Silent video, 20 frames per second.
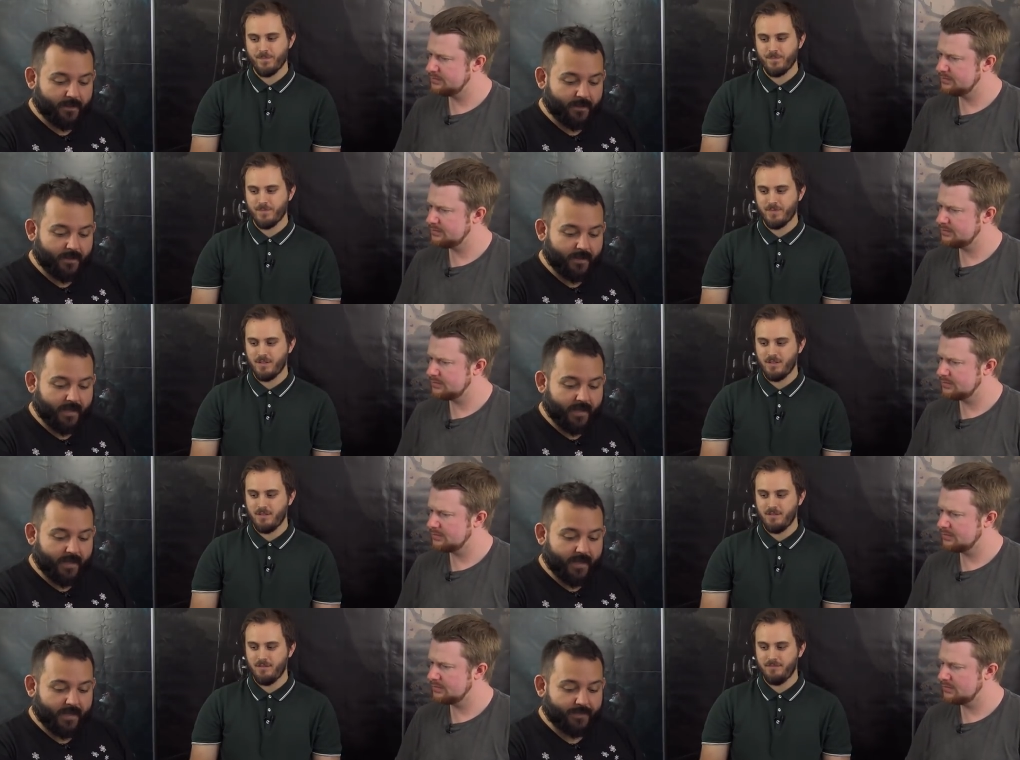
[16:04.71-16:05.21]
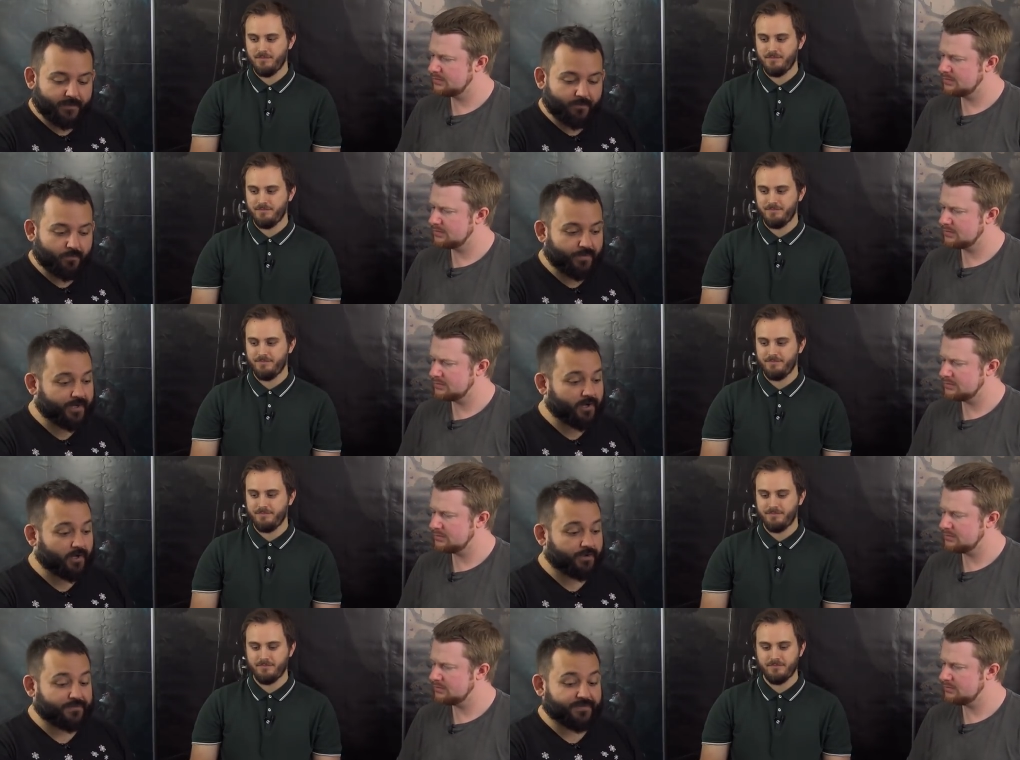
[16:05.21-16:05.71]

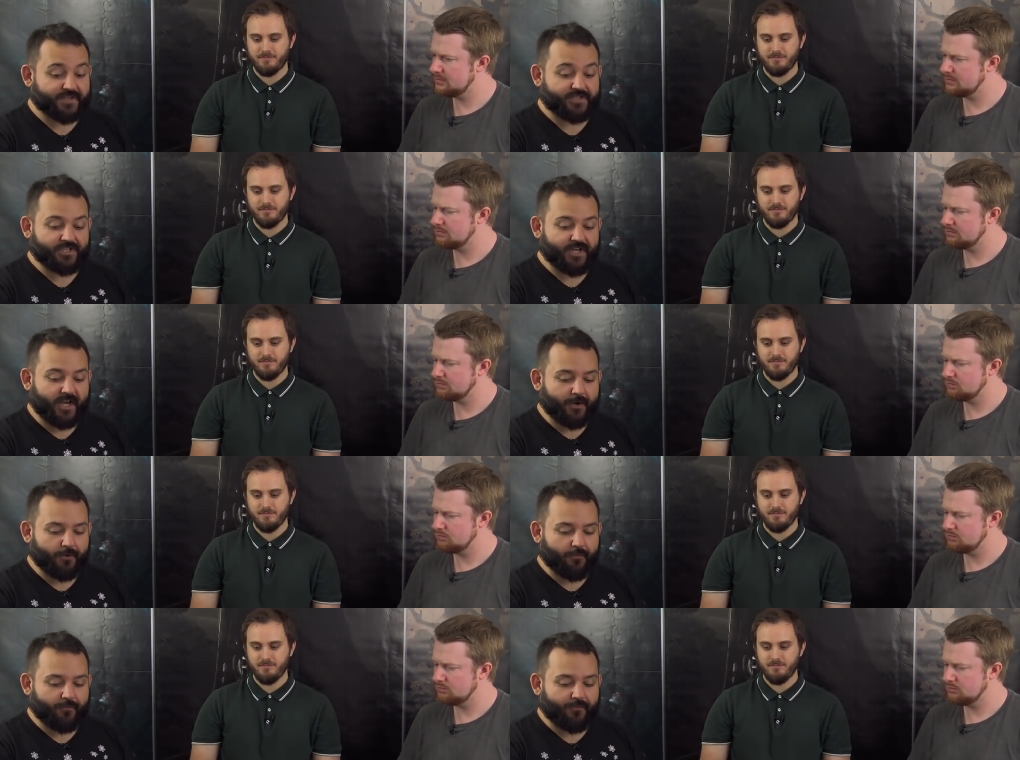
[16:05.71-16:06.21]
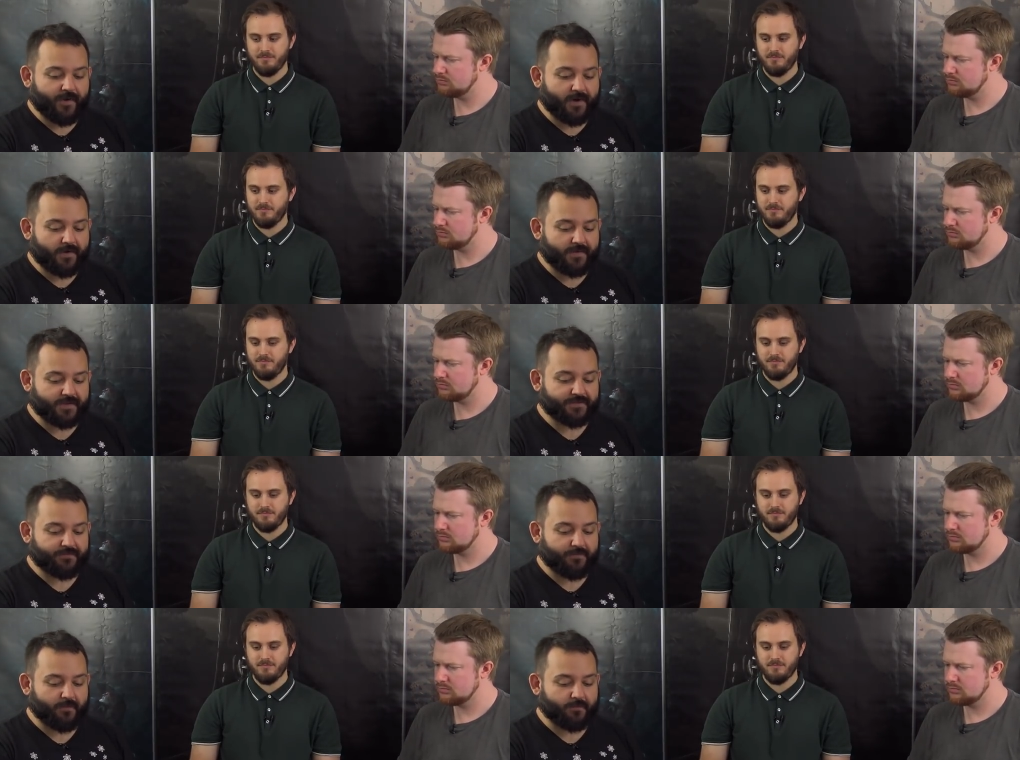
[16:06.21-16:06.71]
Speaker 1: And we got the shadow
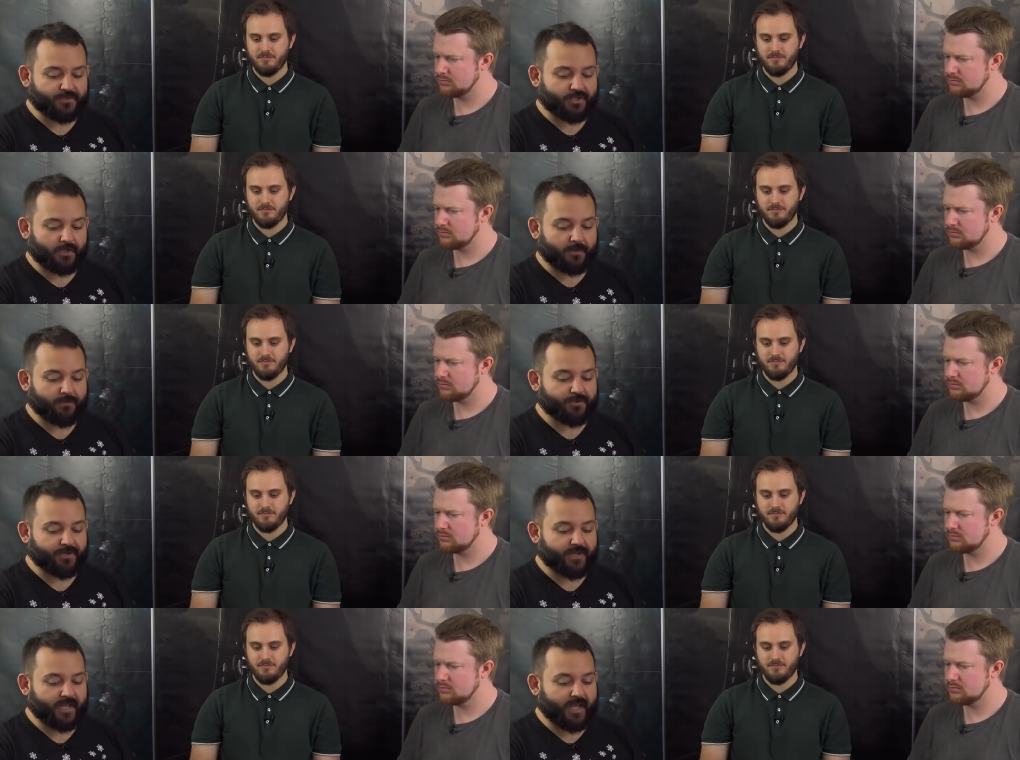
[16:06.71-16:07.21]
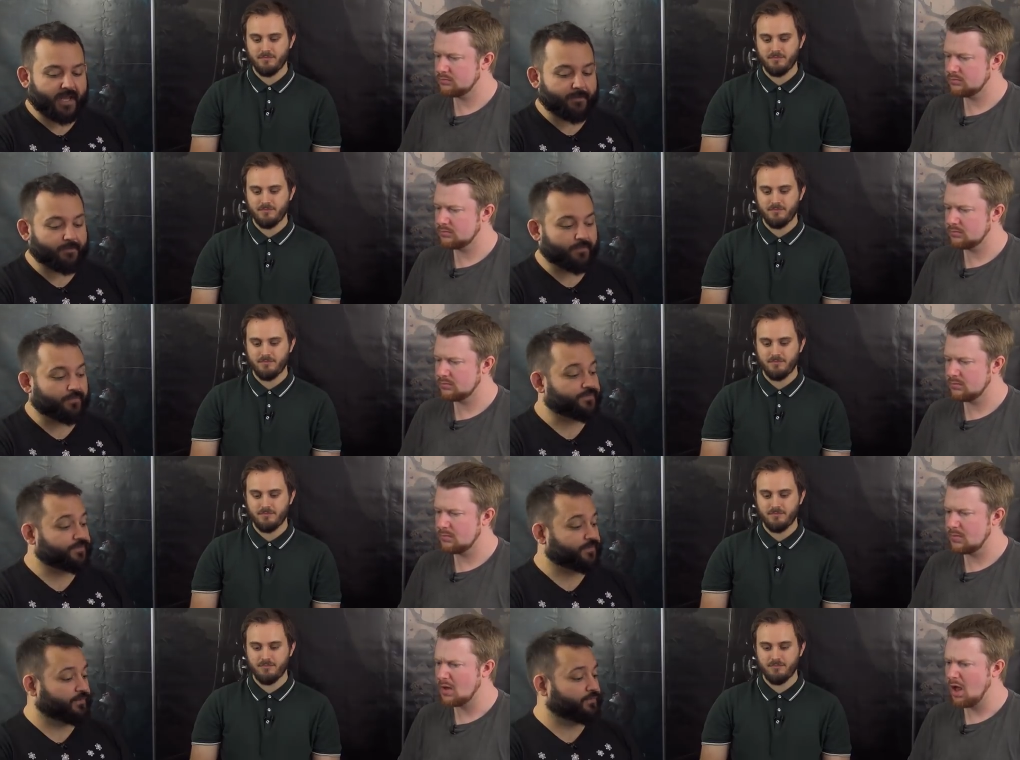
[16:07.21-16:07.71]
farthest from Solomon
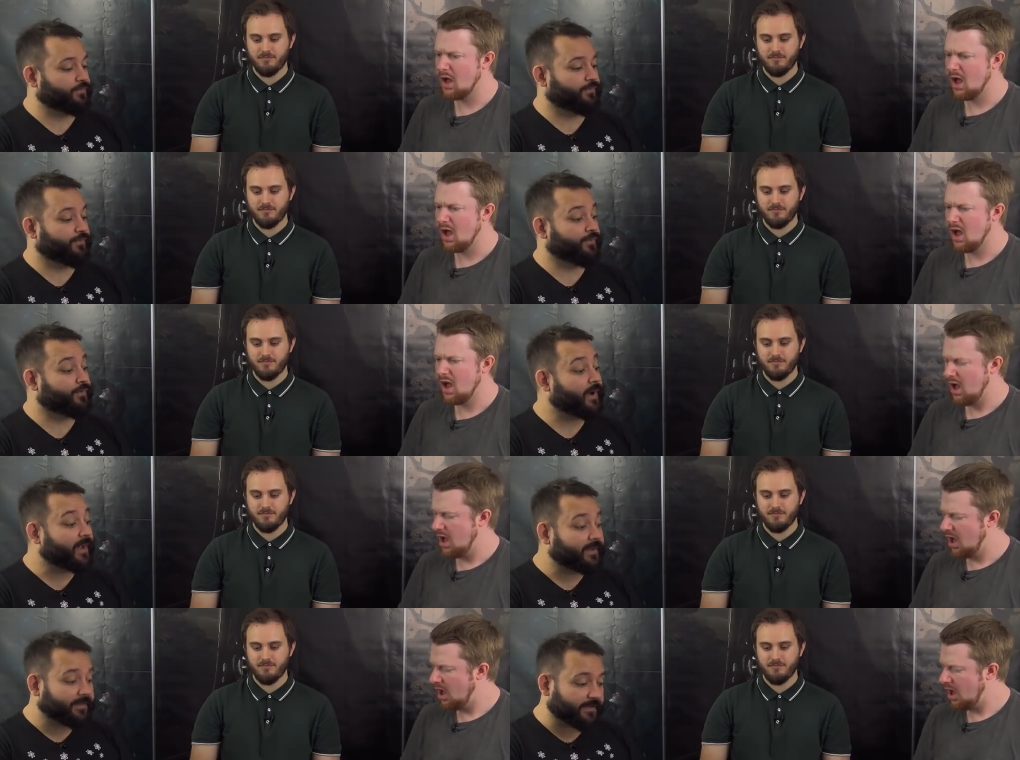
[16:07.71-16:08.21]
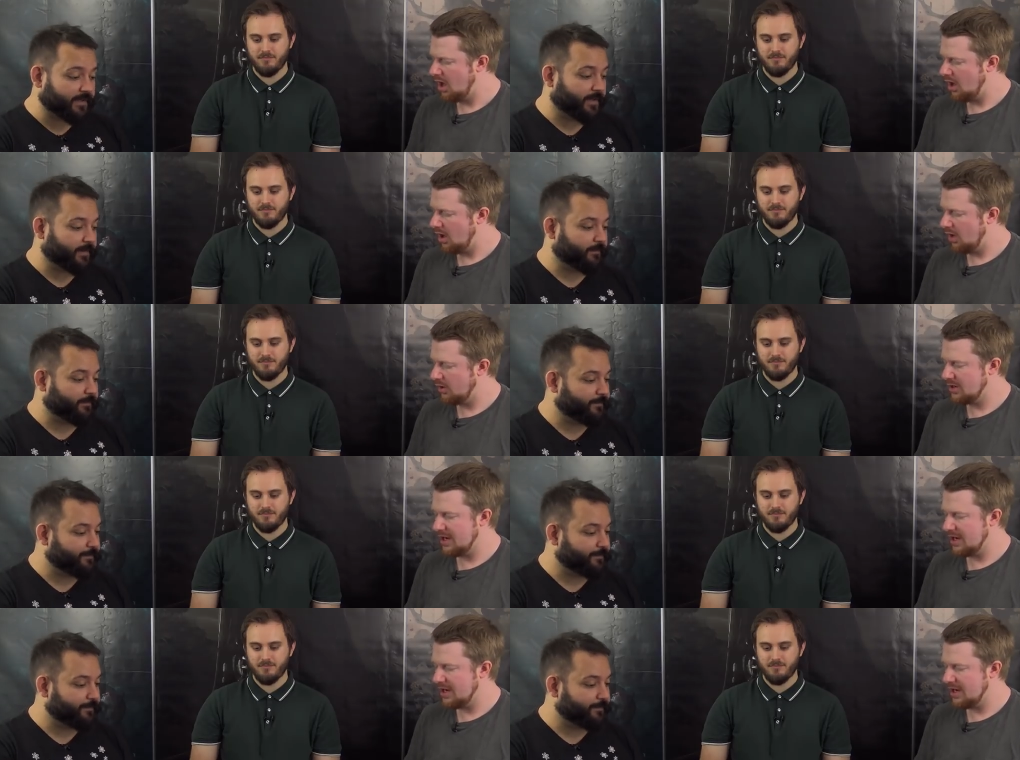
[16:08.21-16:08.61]
Kane moves to, to threatening. Oh, you're